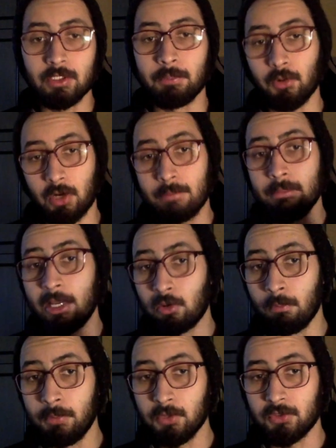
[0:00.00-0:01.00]
the program in my
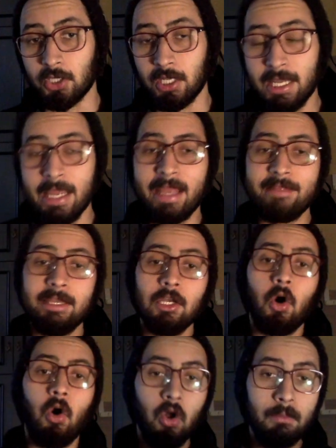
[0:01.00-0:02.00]
computer, and then
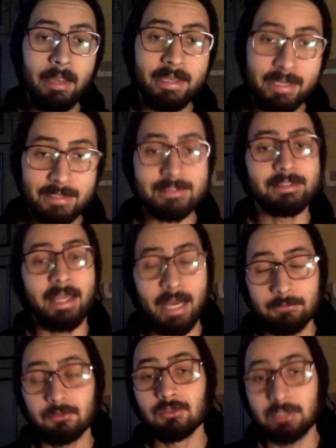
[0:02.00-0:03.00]
all my kids, they
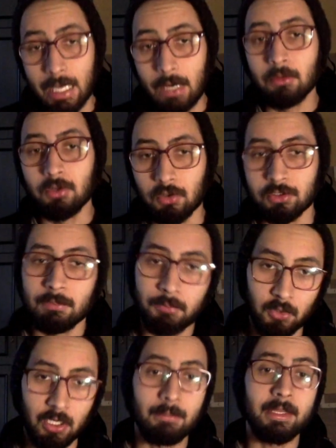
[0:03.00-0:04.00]
have to download the
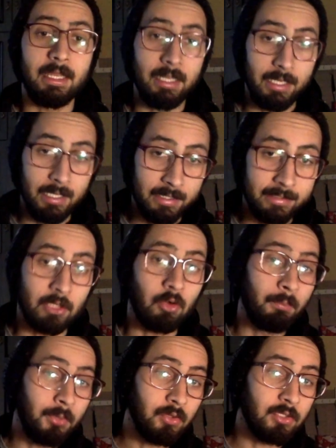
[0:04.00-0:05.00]
program in their
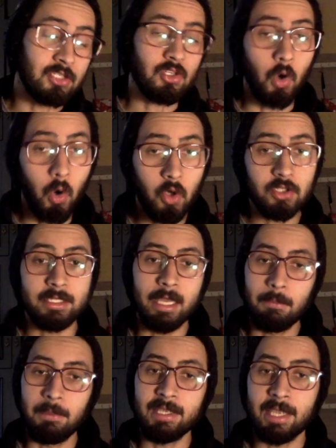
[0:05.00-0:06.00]
computers or the
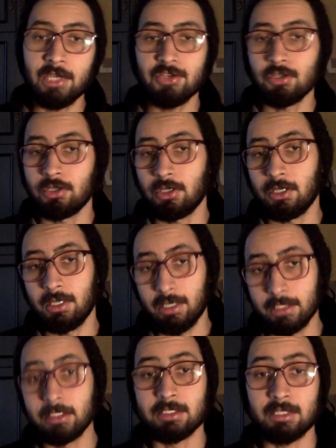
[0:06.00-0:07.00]
application
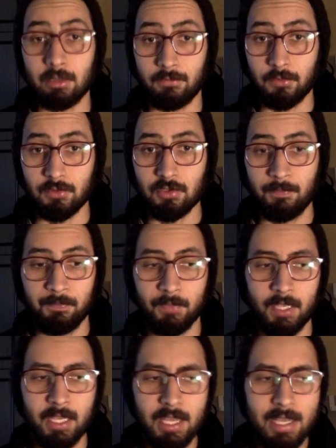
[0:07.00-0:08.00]
in their cell phones.
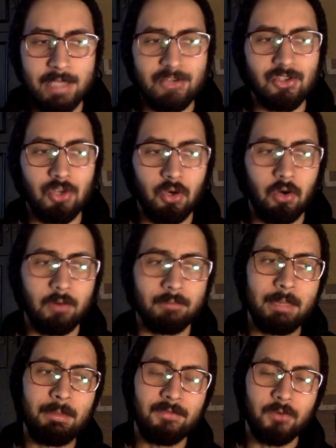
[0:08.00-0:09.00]
So
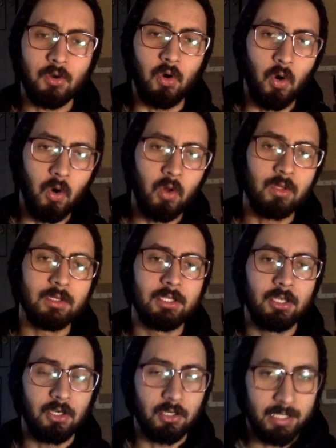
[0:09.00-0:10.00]
maybe for
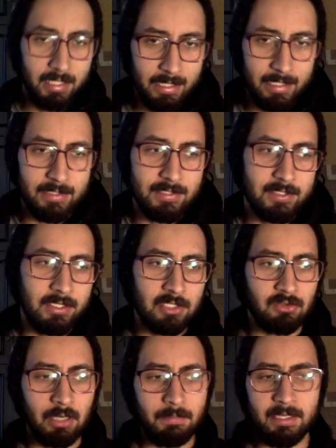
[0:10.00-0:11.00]
older kids, that's
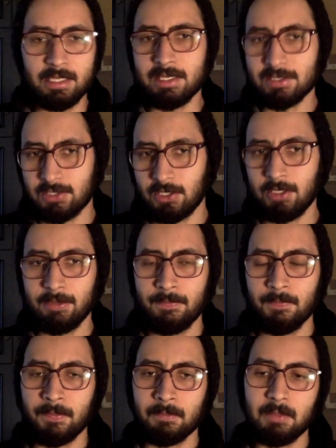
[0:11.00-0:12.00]
going to be easier,
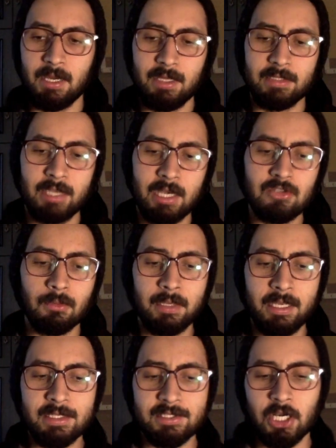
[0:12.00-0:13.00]
but there are some
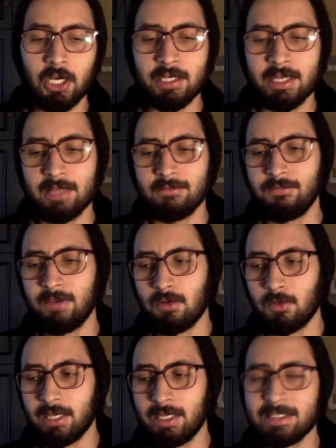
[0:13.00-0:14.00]
kids that are not
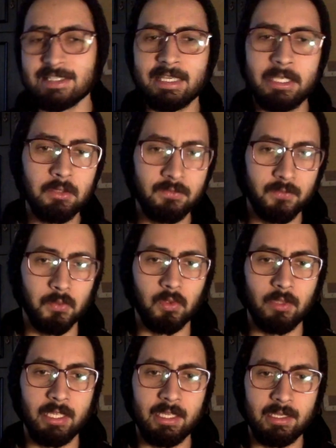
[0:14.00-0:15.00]
very skillful
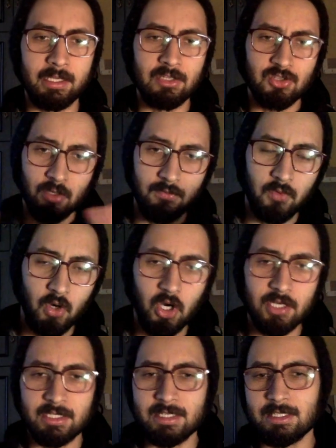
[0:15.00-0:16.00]
in
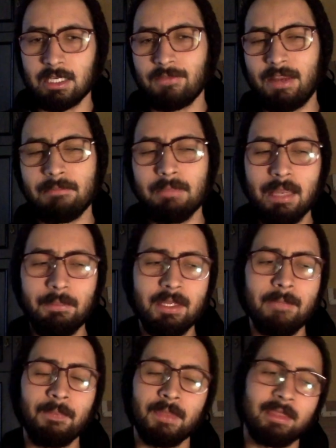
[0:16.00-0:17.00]
softwares and stuff, and
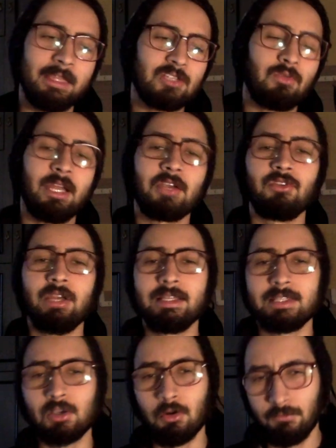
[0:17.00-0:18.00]
maybe that's going to create
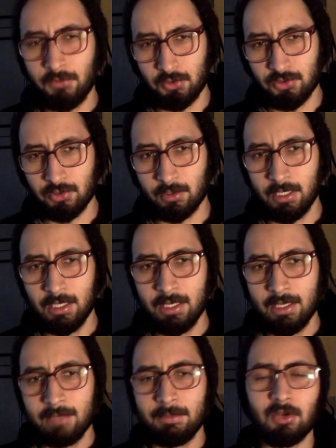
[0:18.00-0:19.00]
confusion,
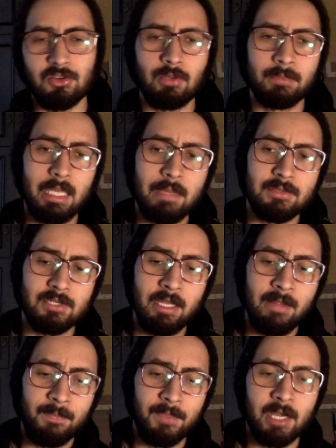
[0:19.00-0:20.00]
because sometimes
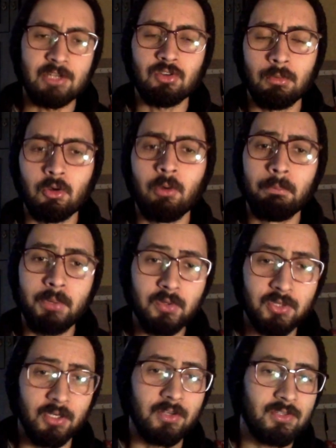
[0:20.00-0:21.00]
there are some
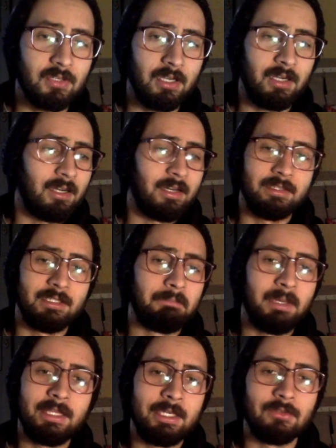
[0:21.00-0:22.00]
computers,
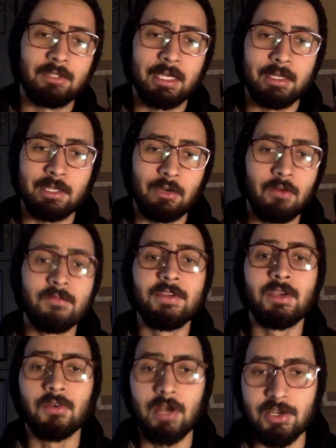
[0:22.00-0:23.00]
depending on the
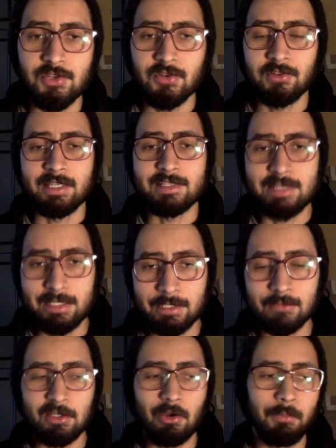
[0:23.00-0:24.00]
configuration, the setting
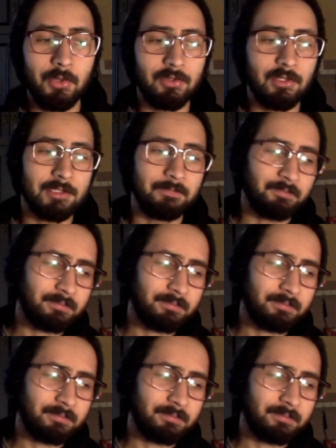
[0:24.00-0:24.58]
of the computers,